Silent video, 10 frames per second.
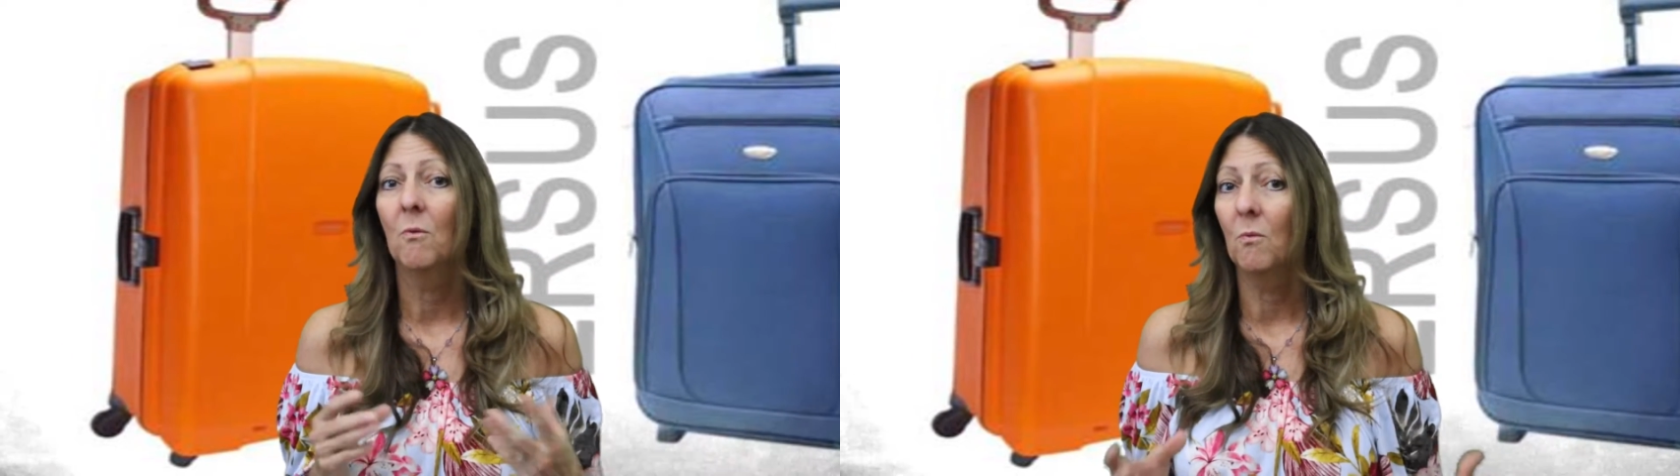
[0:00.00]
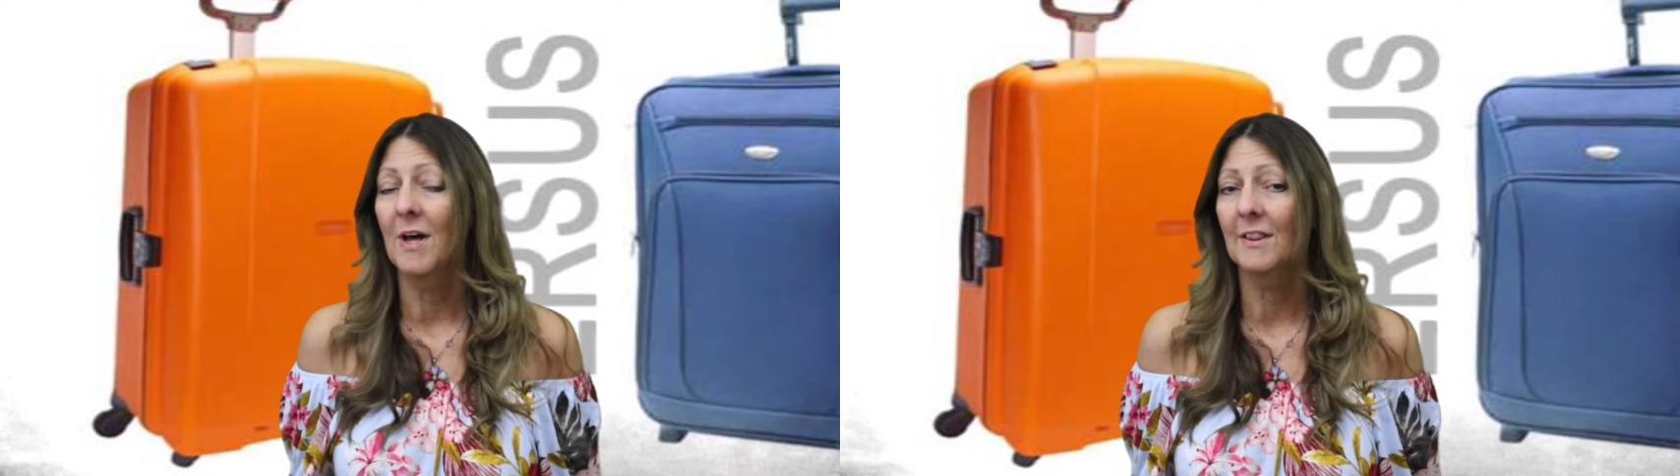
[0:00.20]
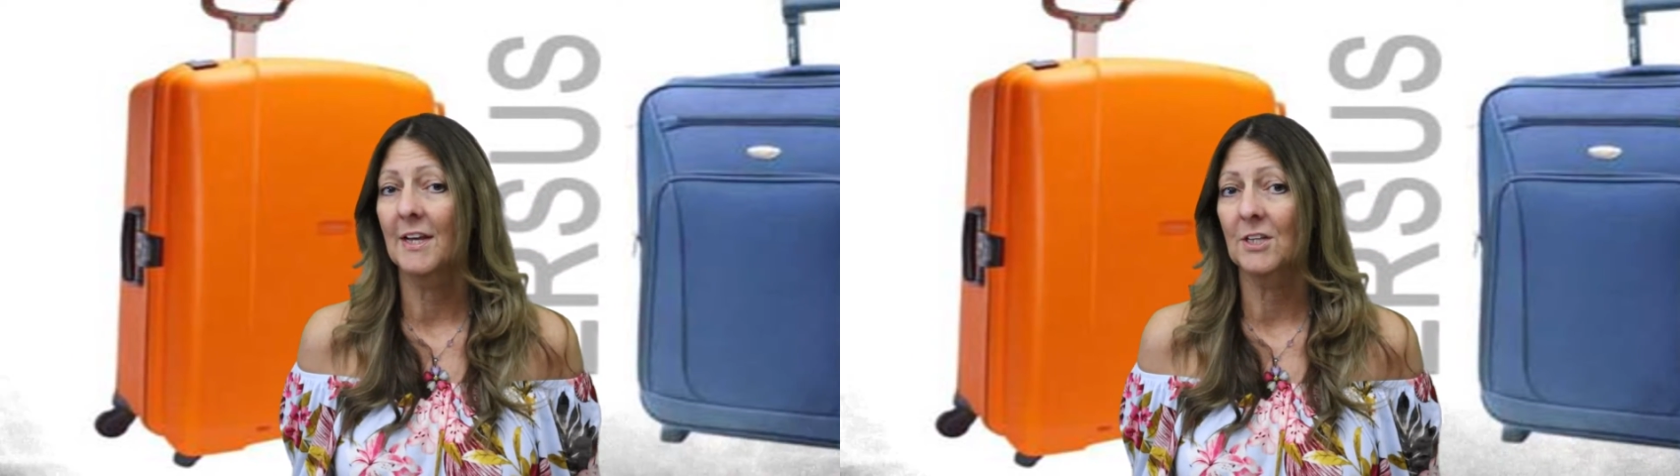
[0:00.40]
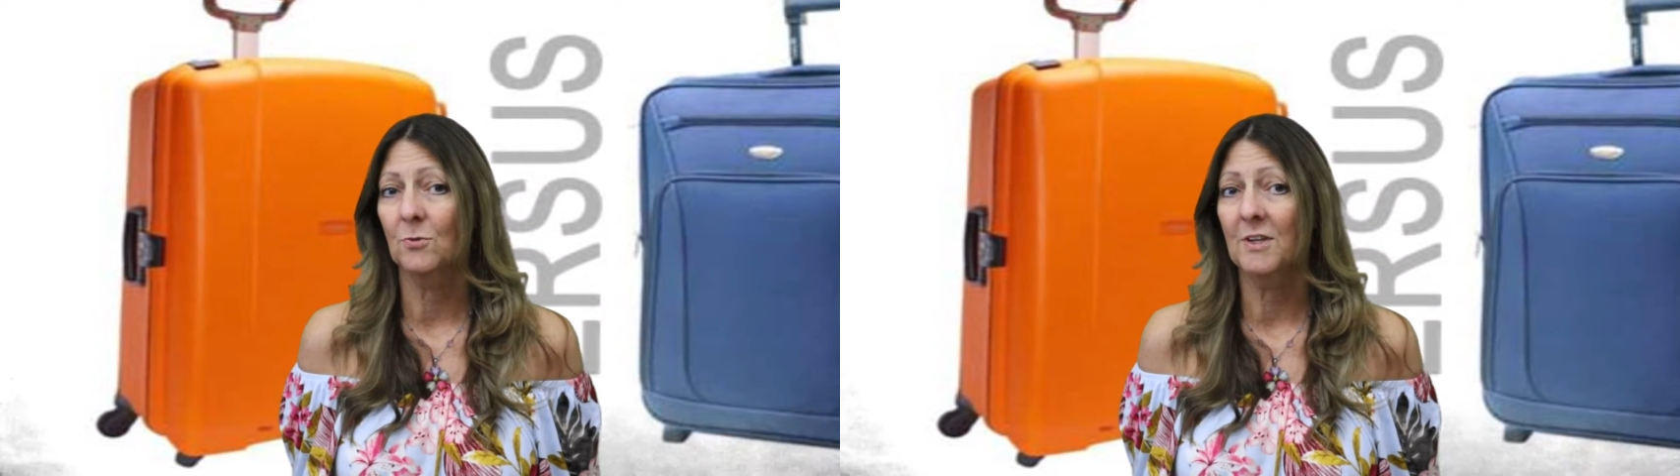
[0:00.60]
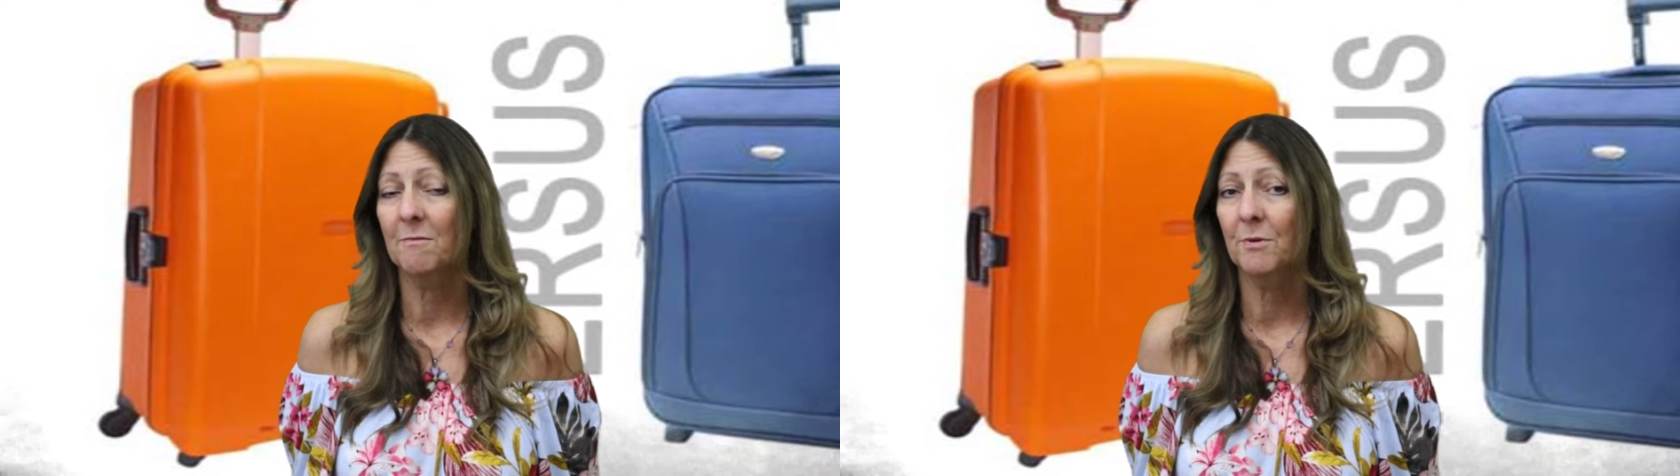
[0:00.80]
what luggage
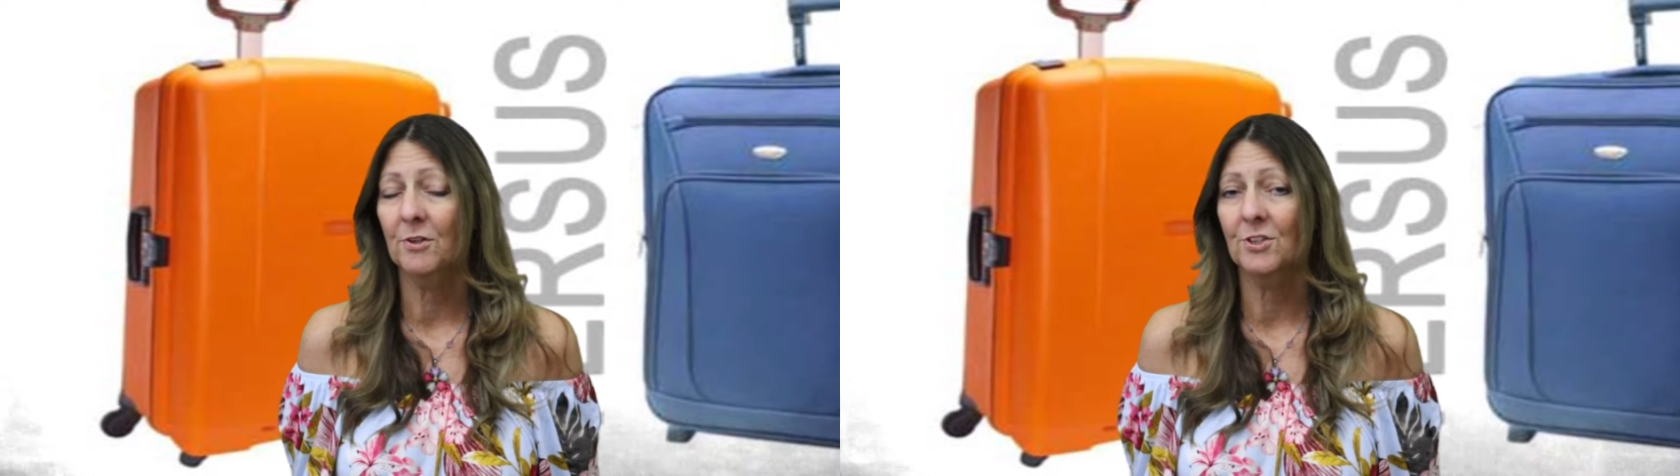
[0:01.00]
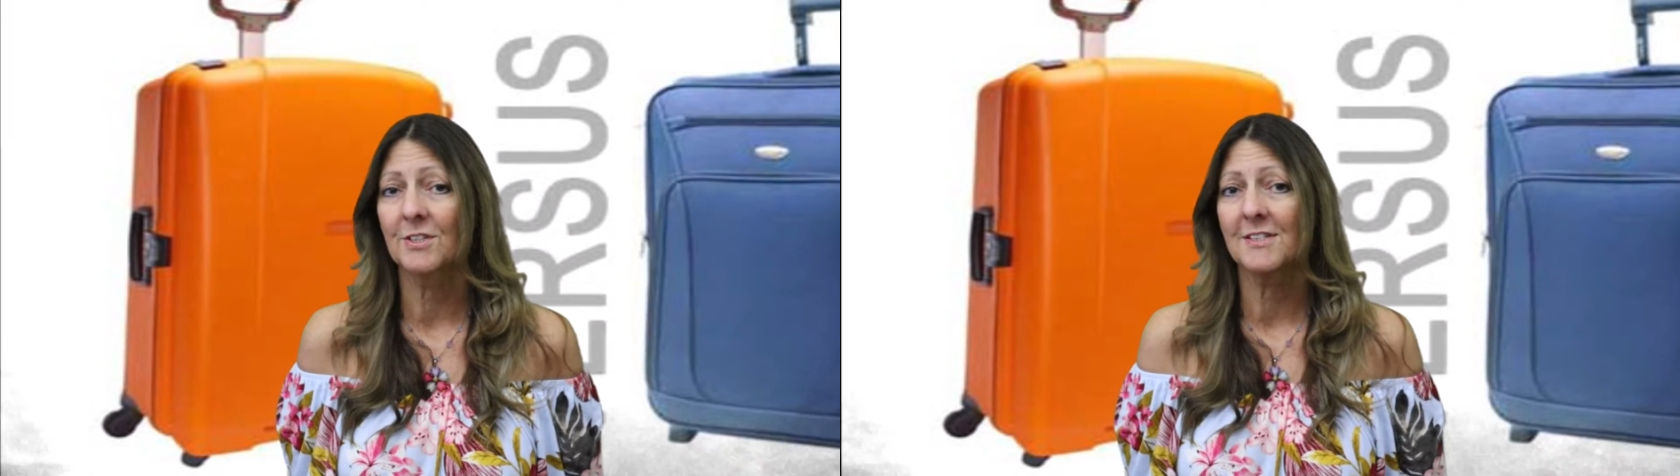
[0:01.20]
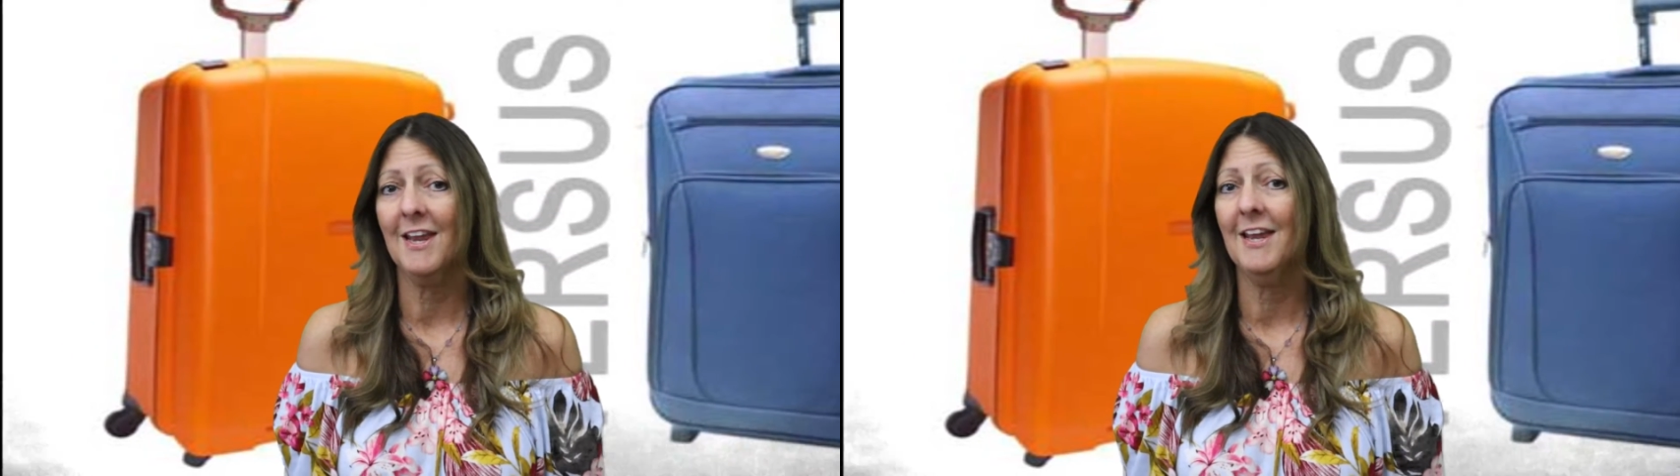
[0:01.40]
we have purchased